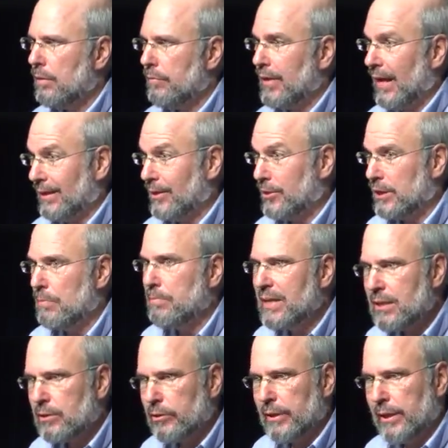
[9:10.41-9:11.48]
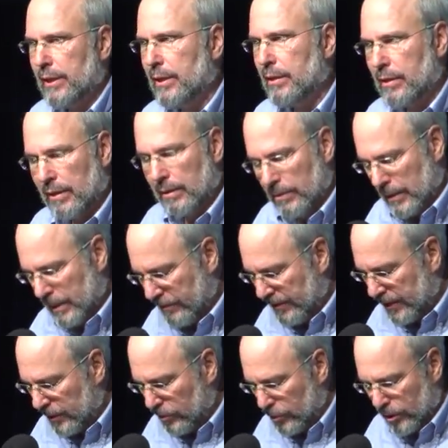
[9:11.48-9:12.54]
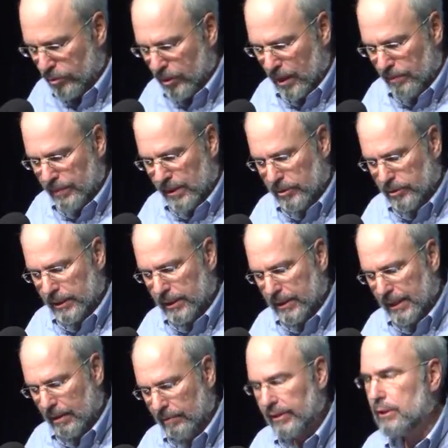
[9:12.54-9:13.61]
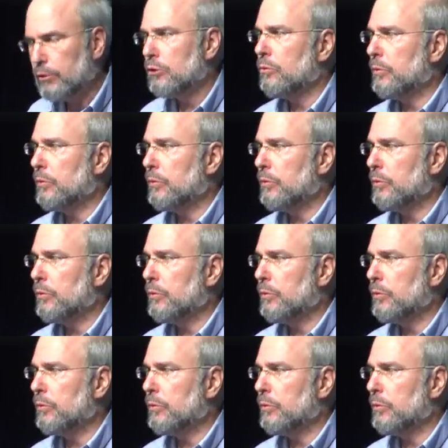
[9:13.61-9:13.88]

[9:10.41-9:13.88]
that there is a mystery here, and a very worthwhile mystery to delve into,